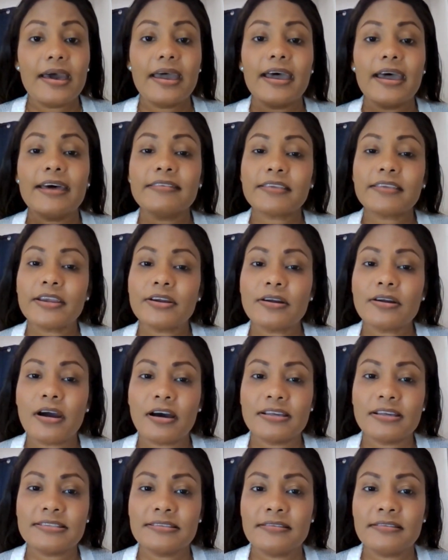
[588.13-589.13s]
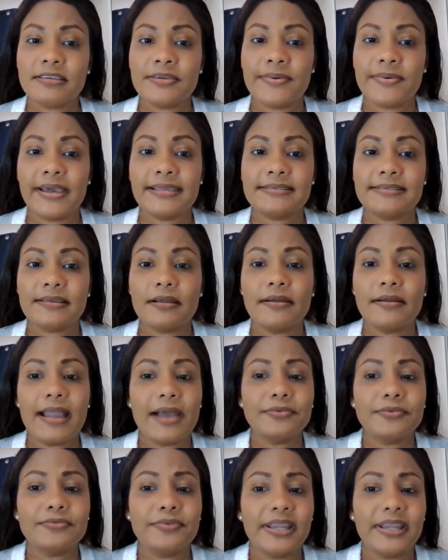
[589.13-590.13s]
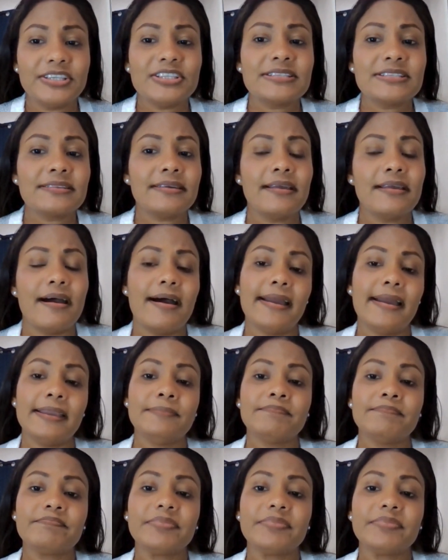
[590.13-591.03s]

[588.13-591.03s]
Healthcare costs in the US are outrageously high.